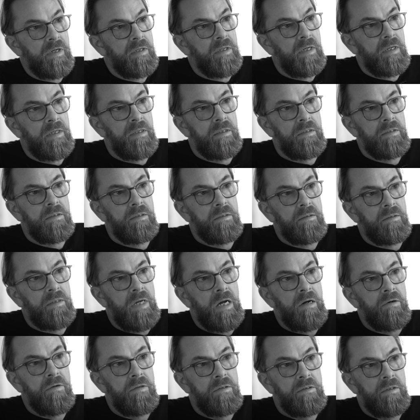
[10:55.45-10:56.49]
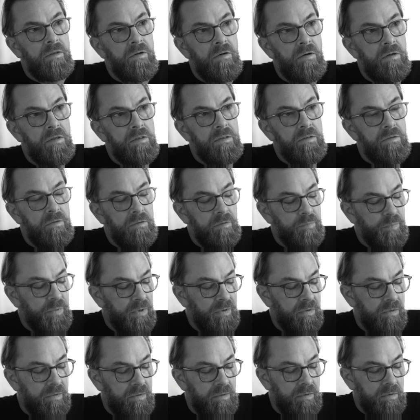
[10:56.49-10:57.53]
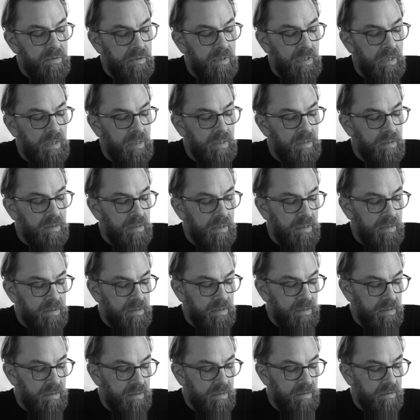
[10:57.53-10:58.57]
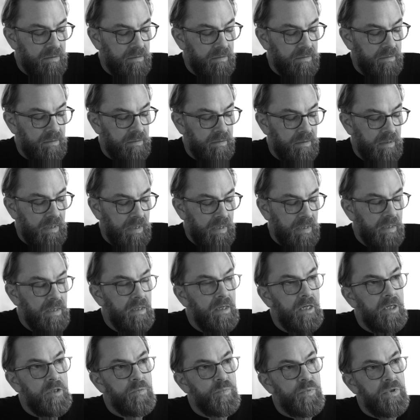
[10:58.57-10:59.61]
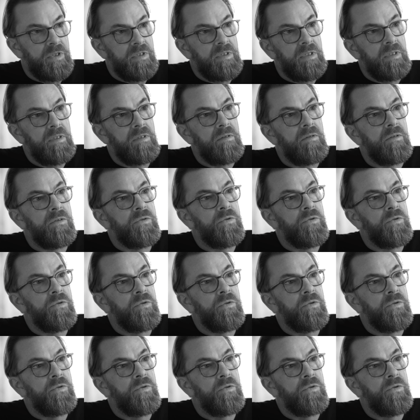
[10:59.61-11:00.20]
and that is how does the colors look, because there is this expression or